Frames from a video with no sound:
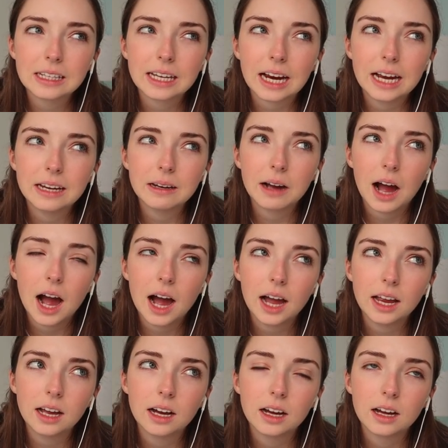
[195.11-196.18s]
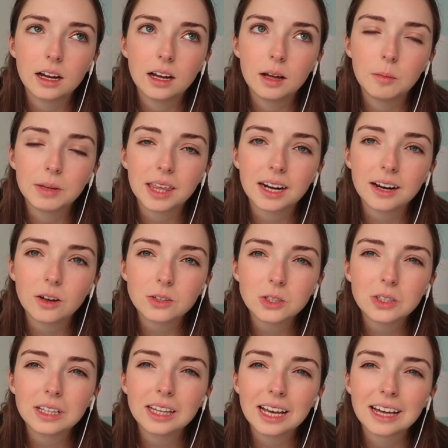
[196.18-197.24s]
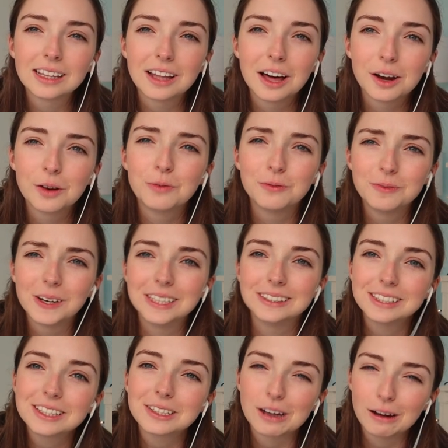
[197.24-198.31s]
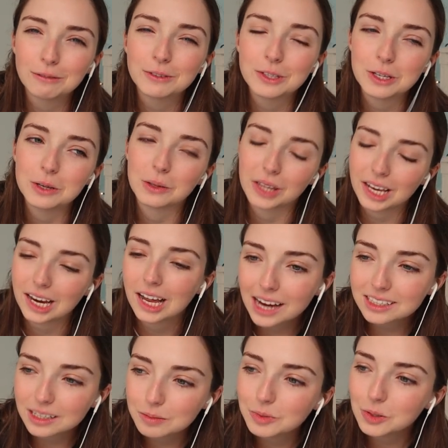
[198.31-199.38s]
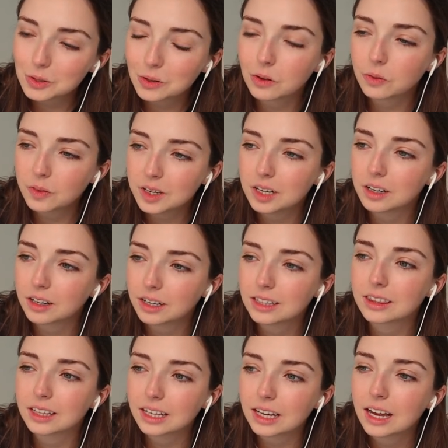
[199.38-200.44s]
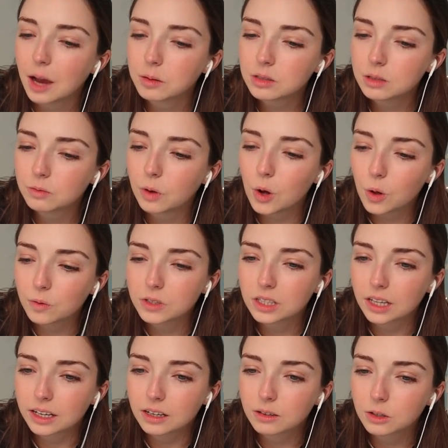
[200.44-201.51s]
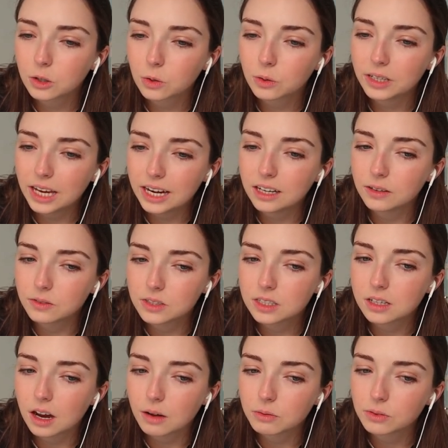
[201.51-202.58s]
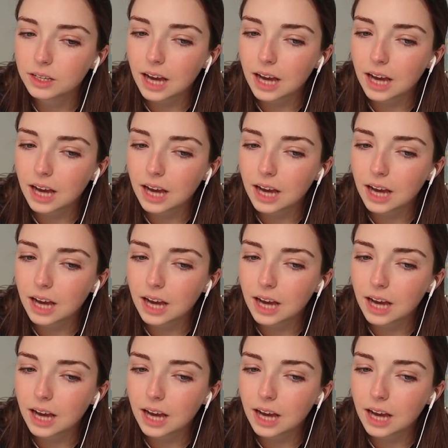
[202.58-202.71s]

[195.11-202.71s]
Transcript: Like I, I, uh, but then I also did like a lot of fun stuff too. Like I did musical theater, and like I was involved in like creative stuff.